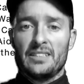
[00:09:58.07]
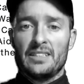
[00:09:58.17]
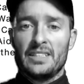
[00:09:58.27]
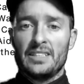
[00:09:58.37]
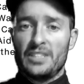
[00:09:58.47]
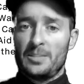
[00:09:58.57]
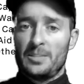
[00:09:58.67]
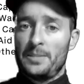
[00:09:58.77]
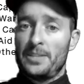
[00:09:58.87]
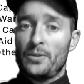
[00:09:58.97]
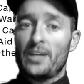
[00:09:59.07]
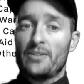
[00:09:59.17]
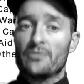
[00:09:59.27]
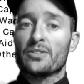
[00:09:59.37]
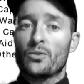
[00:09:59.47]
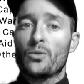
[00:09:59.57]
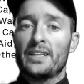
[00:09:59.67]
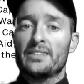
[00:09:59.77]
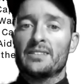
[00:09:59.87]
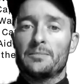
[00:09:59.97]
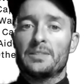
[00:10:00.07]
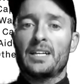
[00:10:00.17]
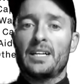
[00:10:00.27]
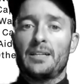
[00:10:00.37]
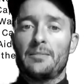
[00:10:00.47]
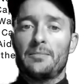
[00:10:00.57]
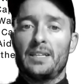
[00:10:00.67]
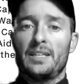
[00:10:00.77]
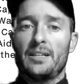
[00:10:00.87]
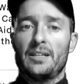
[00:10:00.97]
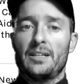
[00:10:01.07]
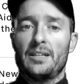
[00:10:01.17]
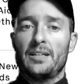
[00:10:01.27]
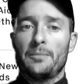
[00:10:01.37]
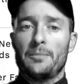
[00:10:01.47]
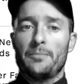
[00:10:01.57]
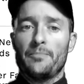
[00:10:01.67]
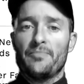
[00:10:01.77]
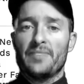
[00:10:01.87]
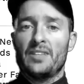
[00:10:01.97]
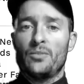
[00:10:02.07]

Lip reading: a lineage that's been around for quite some time, and the